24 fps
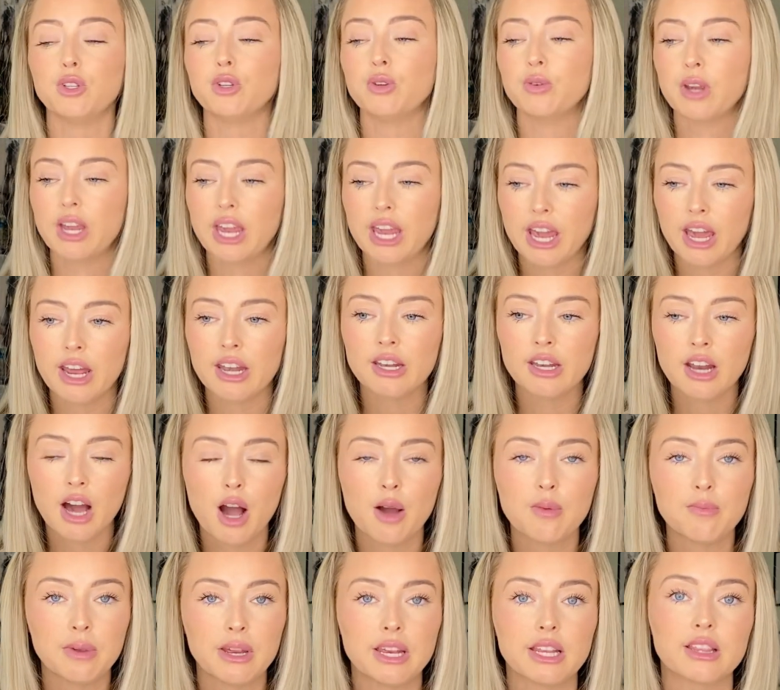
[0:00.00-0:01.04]
You
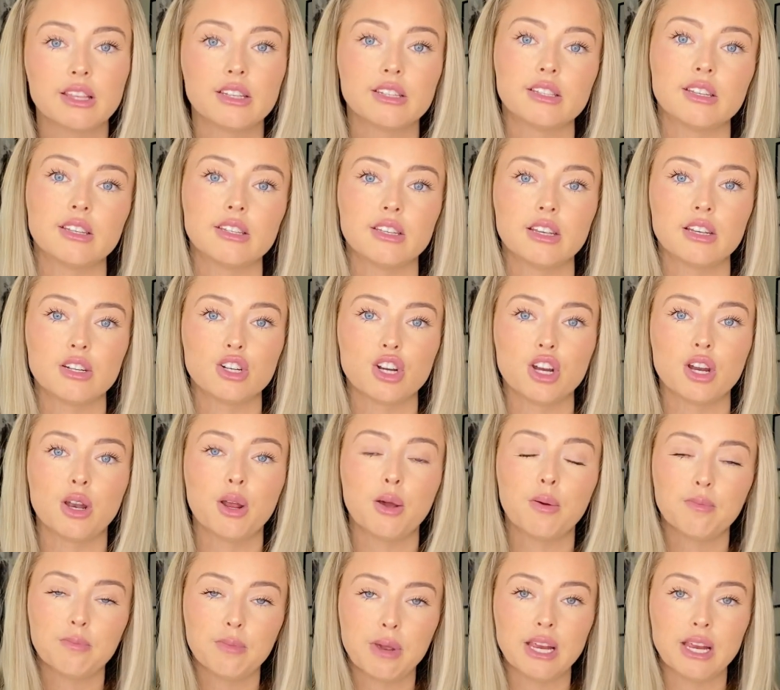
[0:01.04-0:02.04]
cannot make this decision